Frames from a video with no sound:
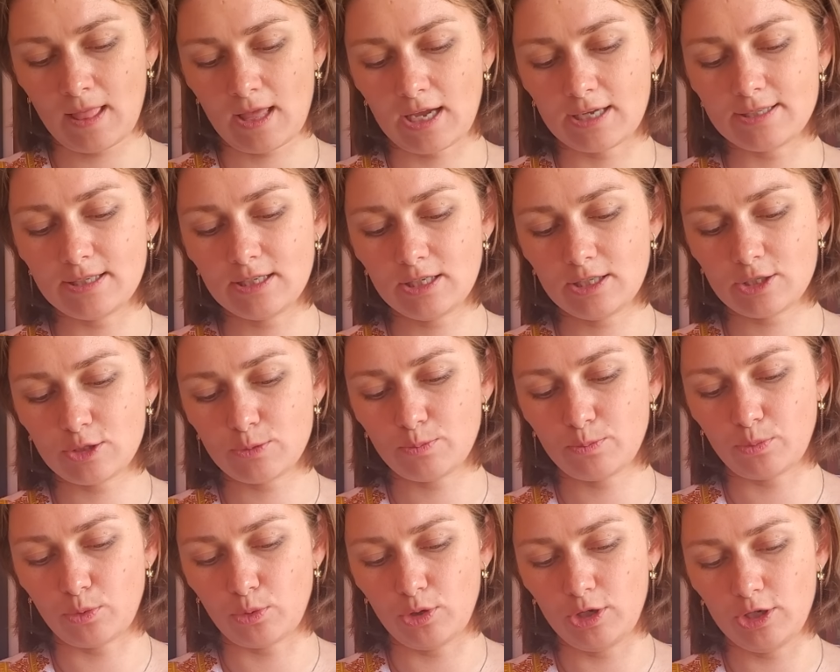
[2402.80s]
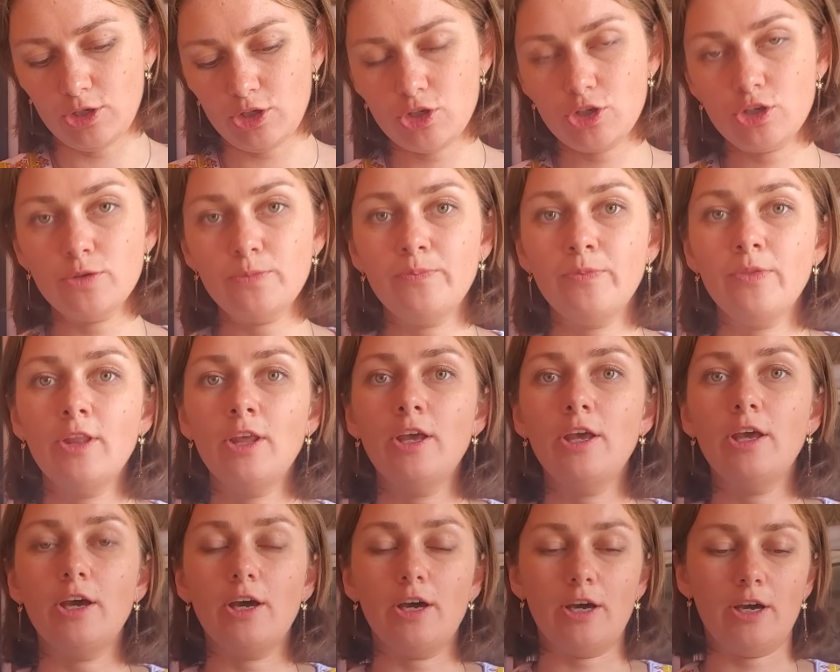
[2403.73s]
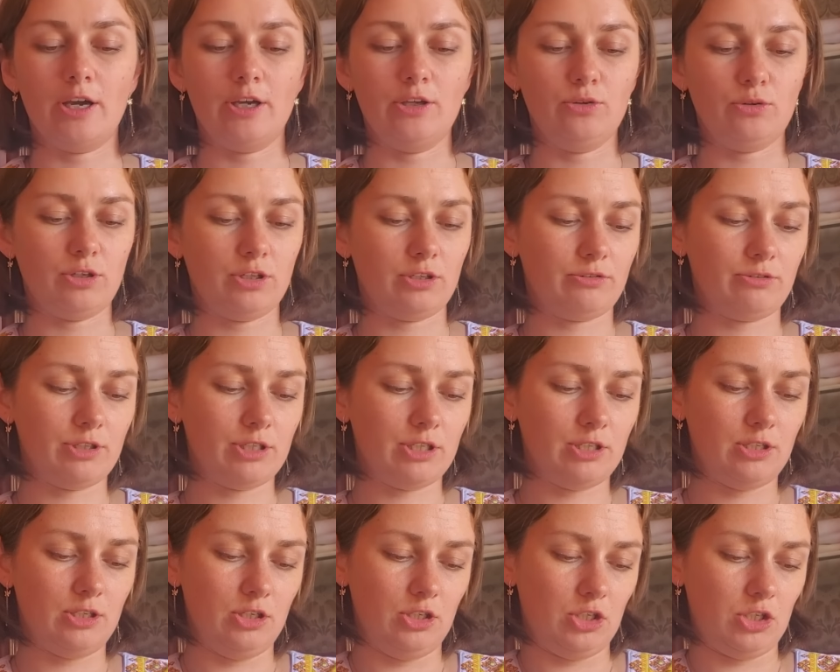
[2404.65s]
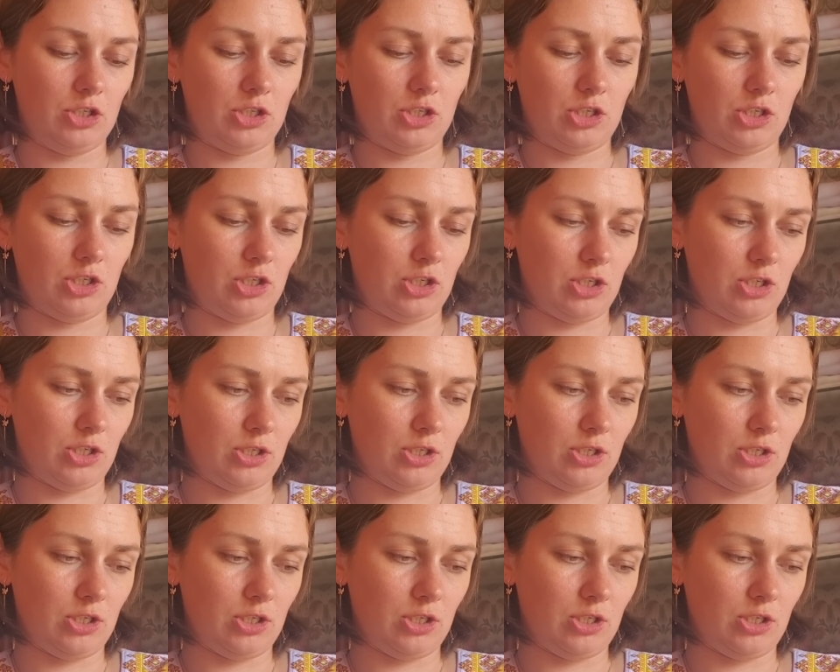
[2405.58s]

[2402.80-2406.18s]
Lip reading: I think it's Polish. You can cross stitch